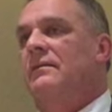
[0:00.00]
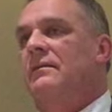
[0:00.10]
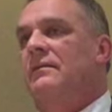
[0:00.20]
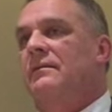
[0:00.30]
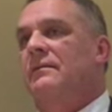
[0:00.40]

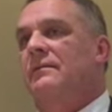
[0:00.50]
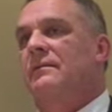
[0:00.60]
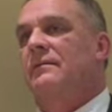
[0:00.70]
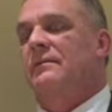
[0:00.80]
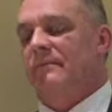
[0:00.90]

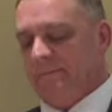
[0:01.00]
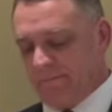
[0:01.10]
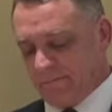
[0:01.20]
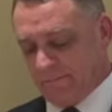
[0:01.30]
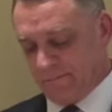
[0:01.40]

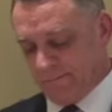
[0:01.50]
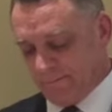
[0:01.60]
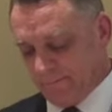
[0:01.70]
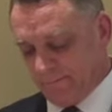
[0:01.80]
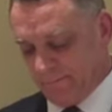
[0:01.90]

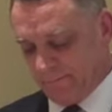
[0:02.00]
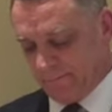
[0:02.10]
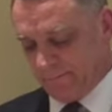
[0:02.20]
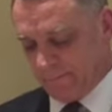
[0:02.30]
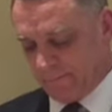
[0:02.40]

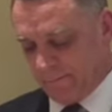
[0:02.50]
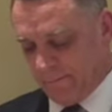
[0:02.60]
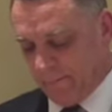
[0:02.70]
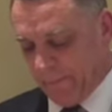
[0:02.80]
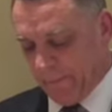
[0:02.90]

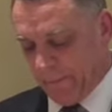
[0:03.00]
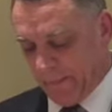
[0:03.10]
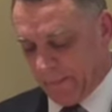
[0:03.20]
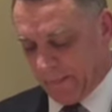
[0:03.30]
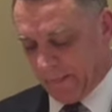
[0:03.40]

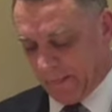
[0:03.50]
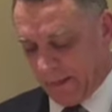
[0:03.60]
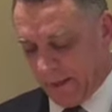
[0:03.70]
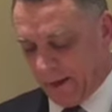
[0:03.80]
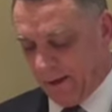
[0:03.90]

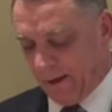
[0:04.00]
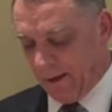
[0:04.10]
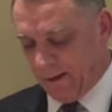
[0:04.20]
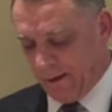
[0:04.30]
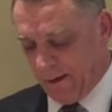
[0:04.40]

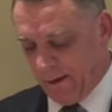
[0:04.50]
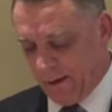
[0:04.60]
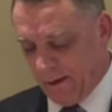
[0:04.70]
(silence)